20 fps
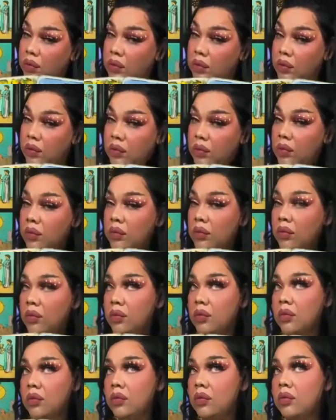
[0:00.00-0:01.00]

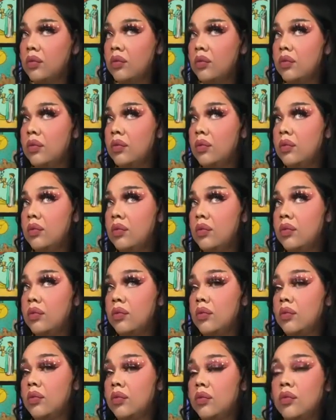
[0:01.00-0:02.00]

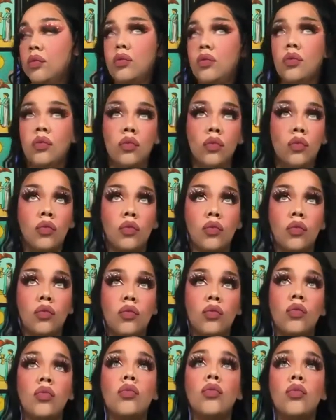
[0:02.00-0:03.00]

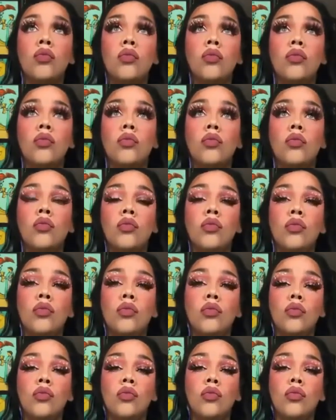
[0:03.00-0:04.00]

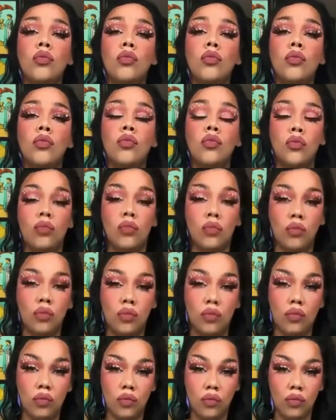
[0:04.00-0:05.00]

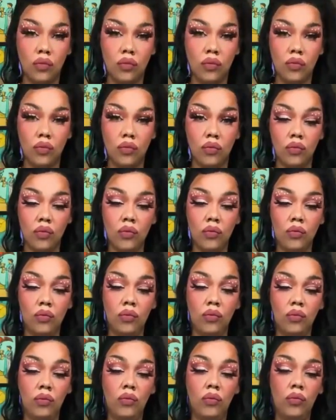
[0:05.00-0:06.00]

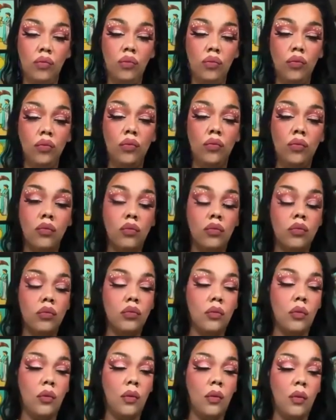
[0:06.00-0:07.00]

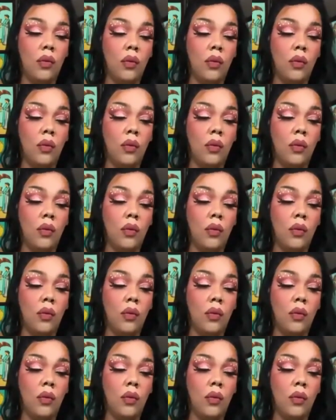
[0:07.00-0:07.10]
(no one is talking)